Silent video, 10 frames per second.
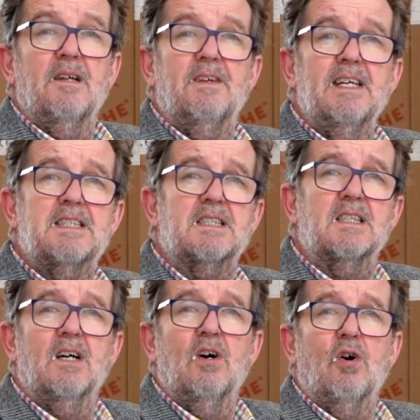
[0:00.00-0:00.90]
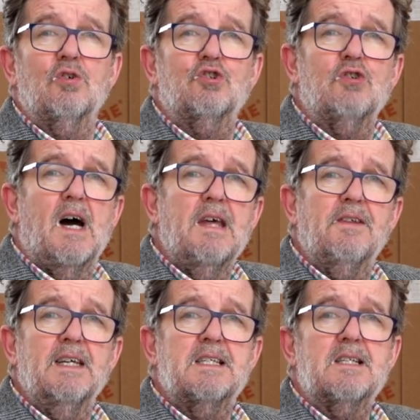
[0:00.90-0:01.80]
this or dry
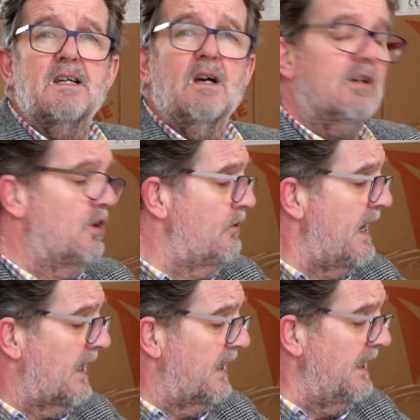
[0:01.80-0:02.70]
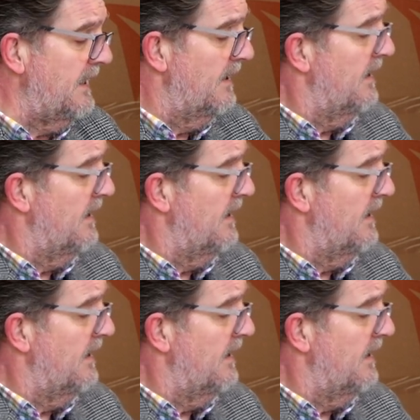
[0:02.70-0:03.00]
this correctly,